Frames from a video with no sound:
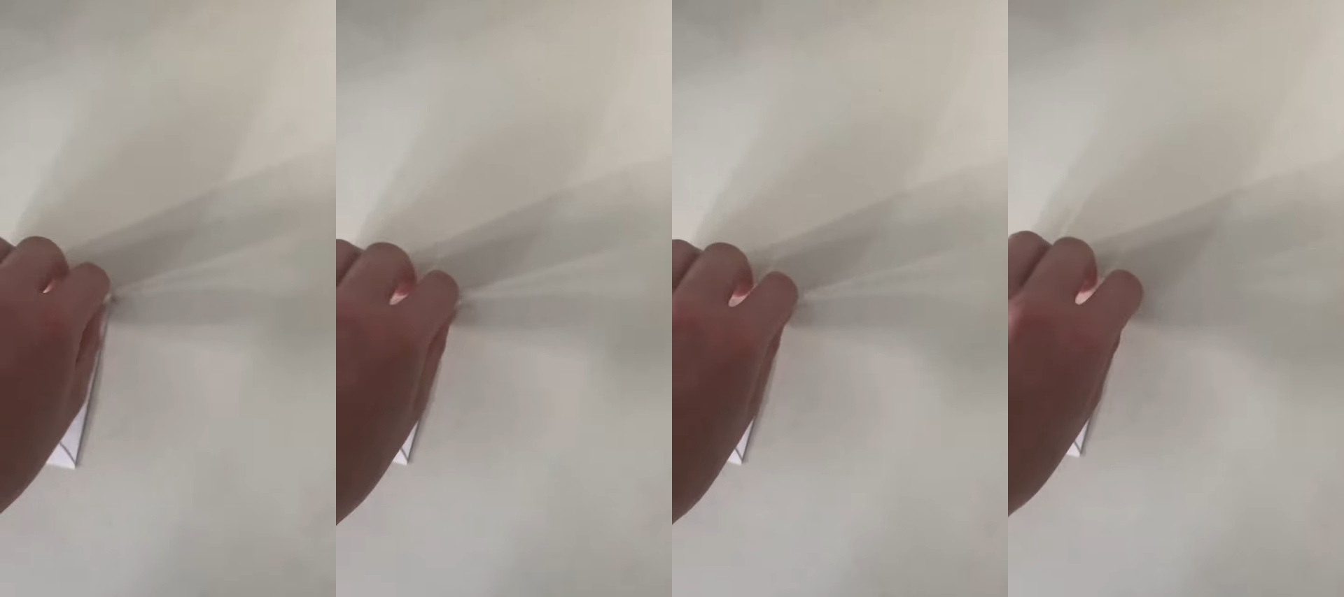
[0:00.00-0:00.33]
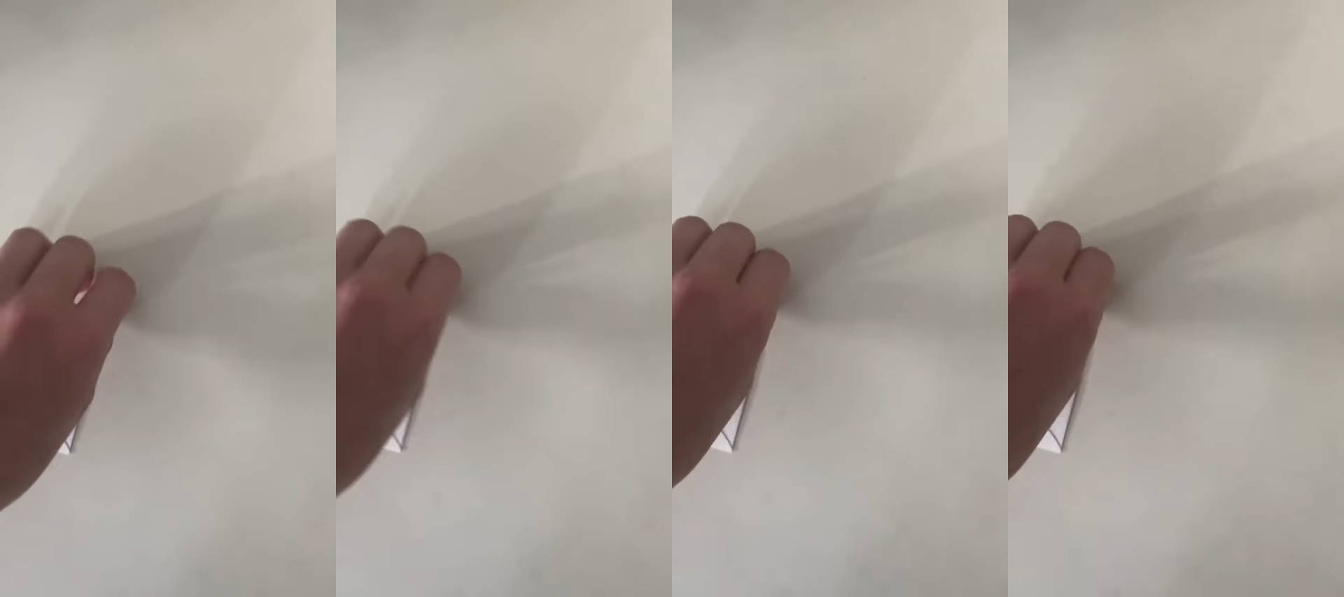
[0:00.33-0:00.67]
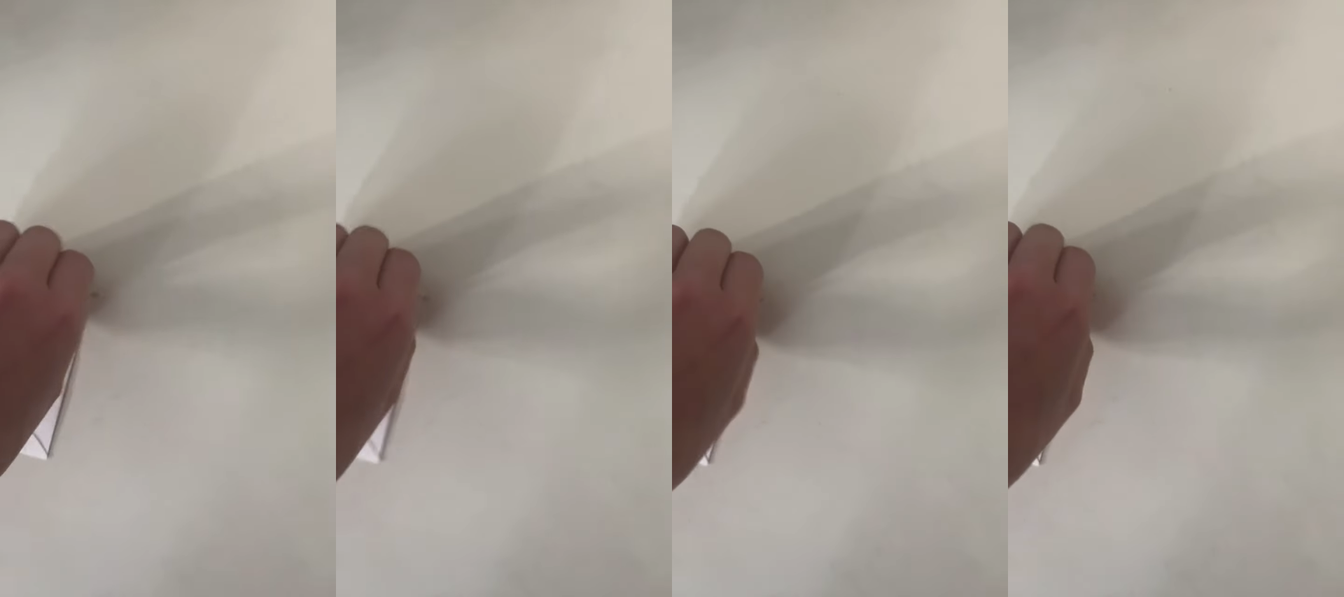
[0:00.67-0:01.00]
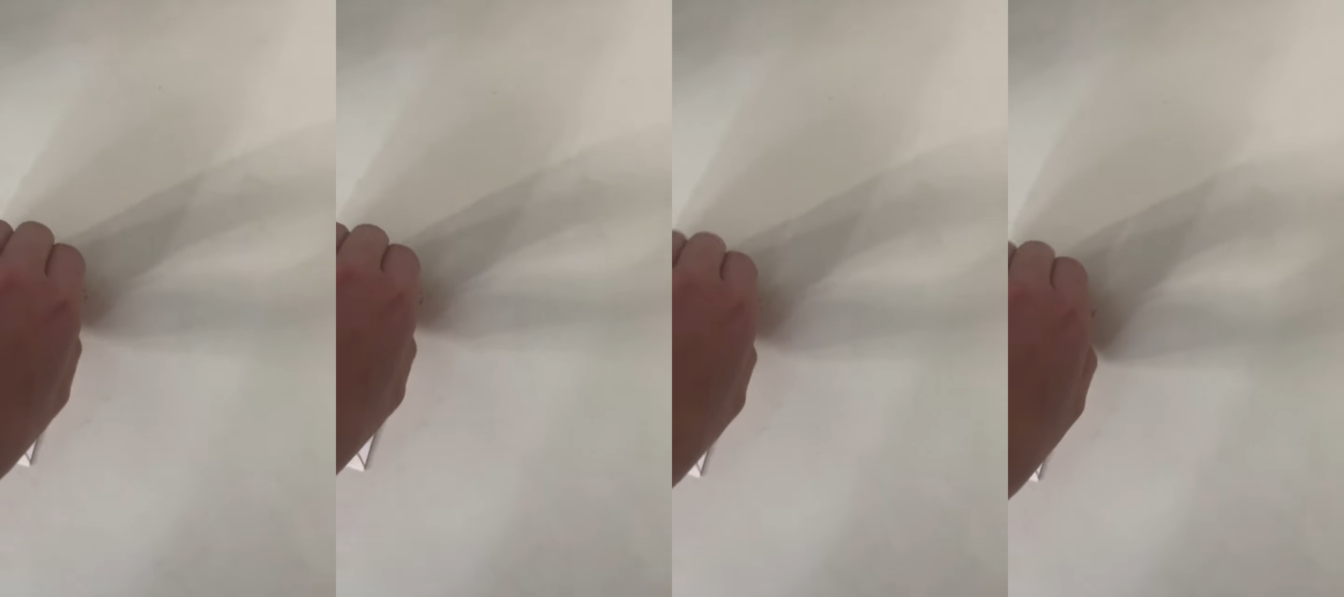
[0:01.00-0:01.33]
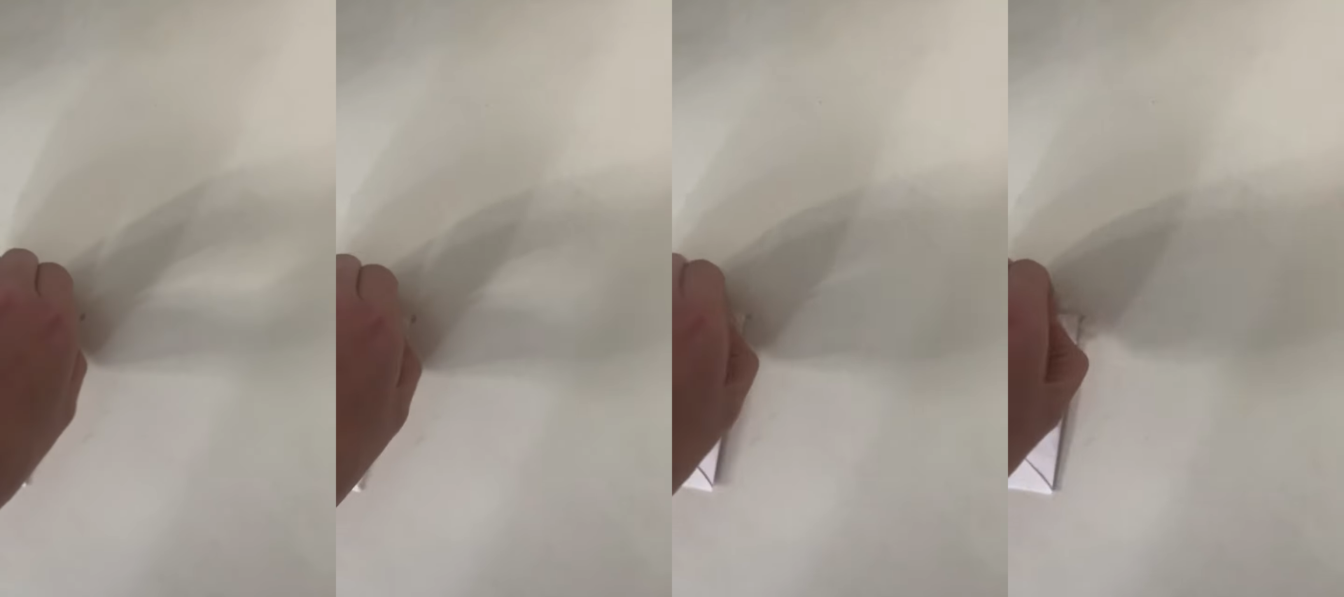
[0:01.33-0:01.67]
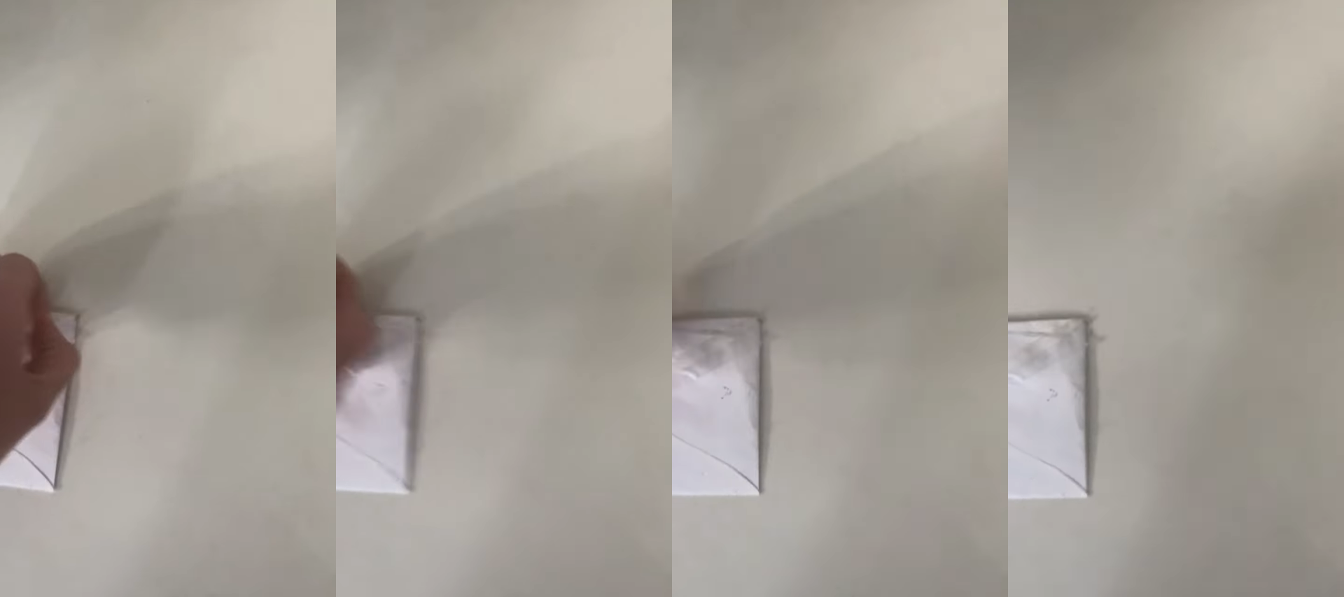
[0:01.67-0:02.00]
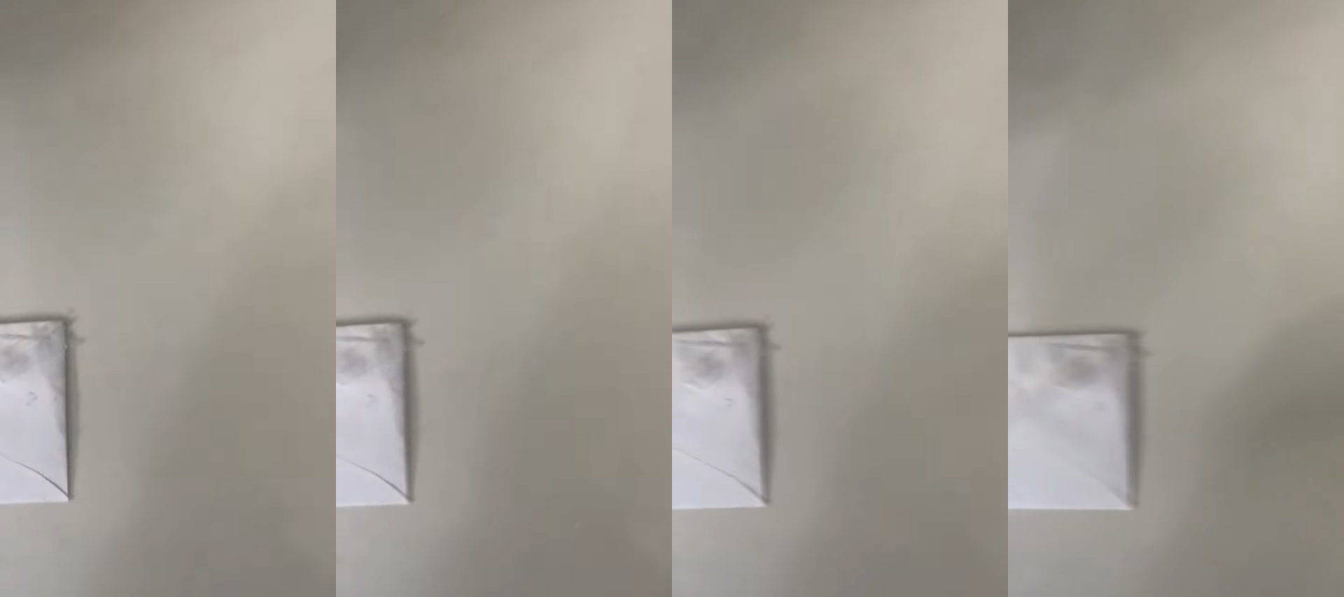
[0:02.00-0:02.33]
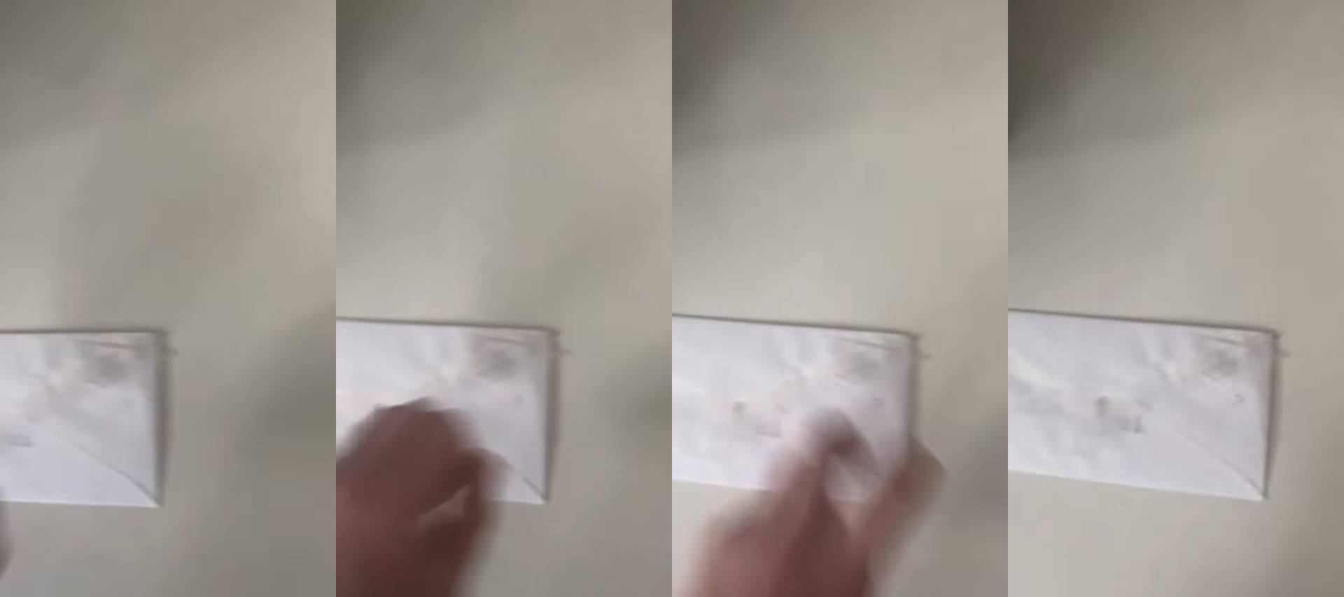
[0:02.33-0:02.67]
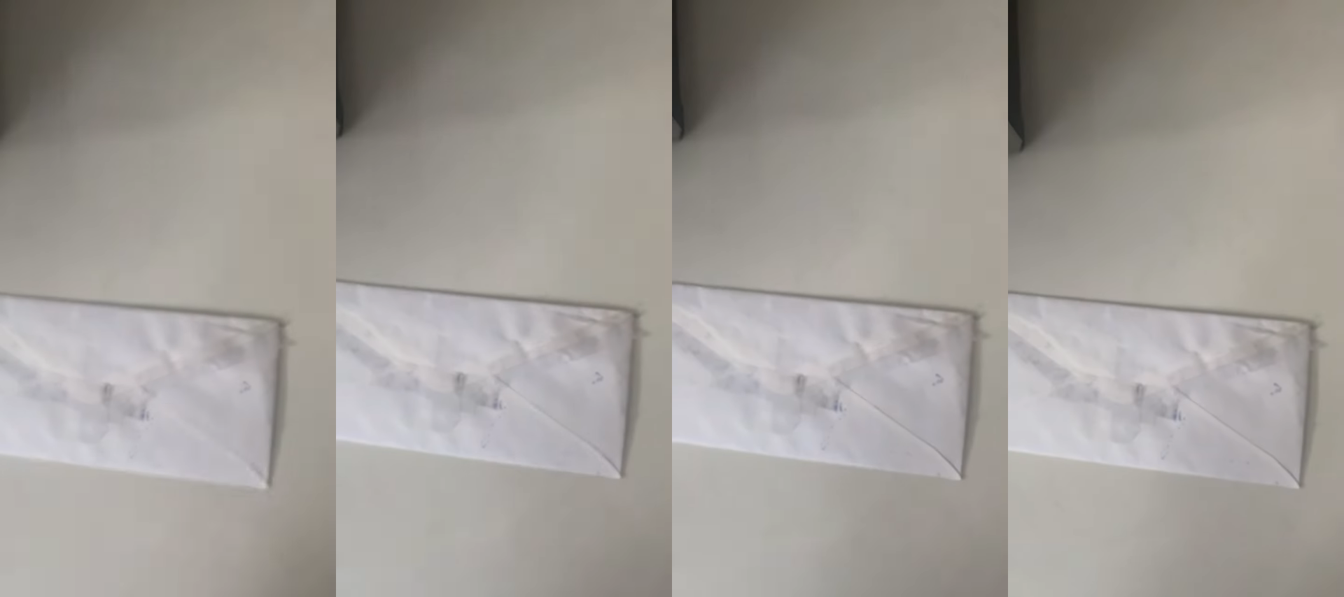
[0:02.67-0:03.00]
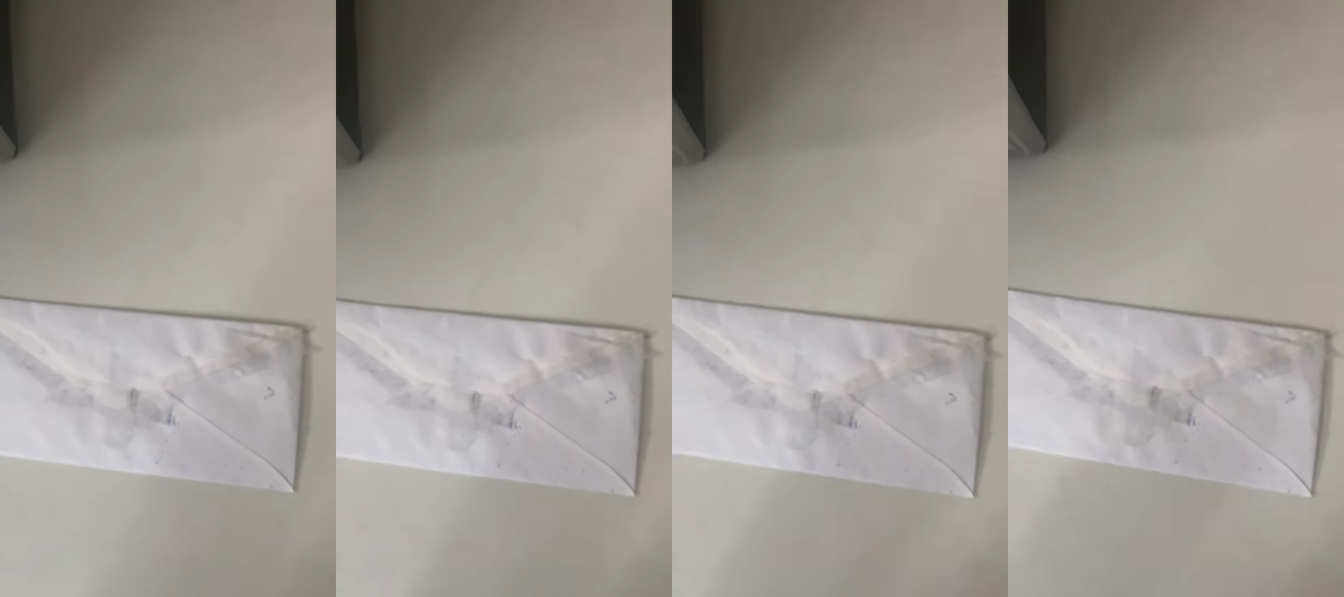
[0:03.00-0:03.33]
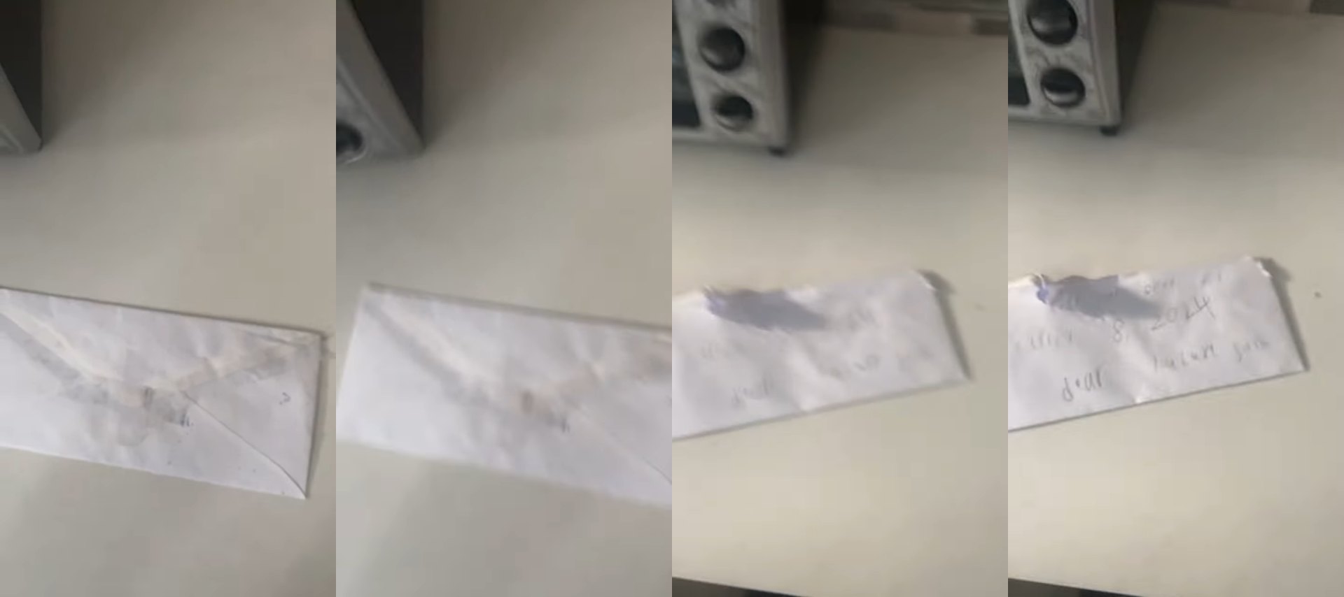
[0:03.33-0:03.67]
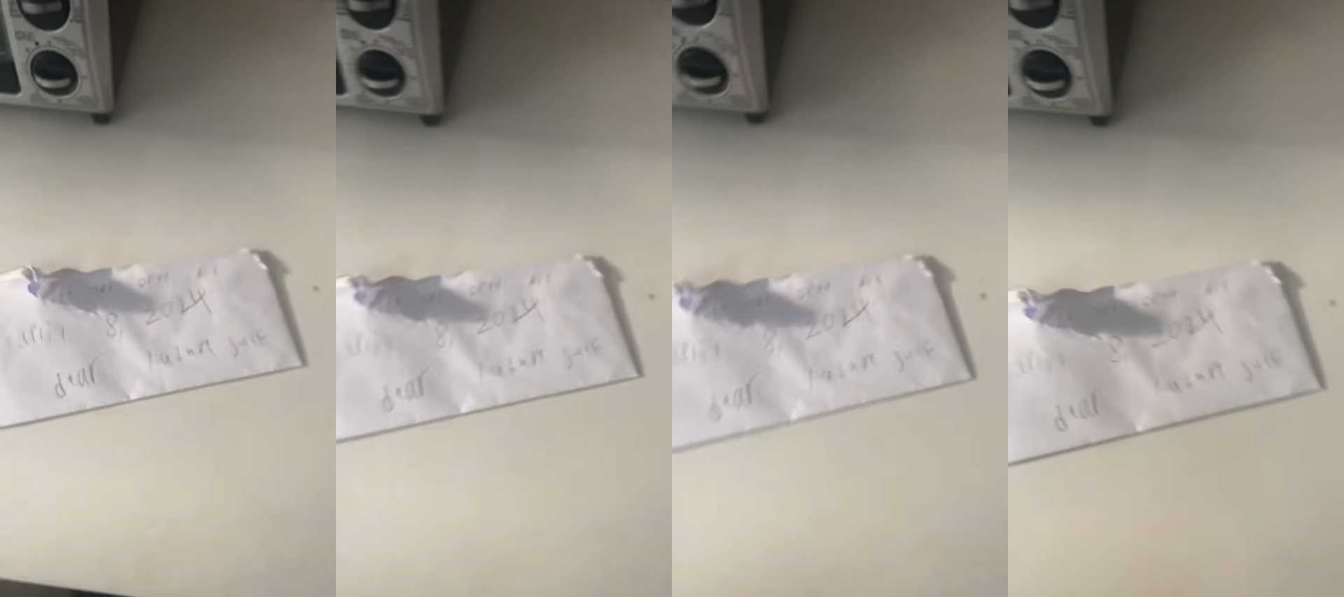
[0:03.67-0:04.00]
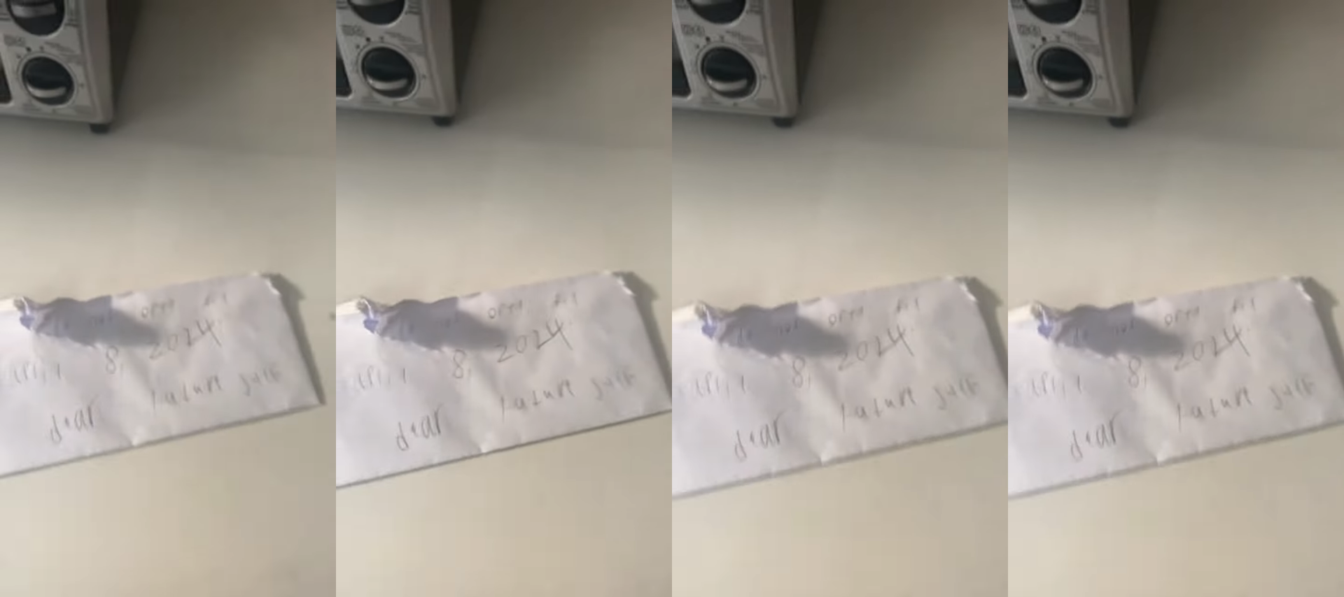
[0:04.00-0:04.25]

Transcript: [unreadable: no face in view]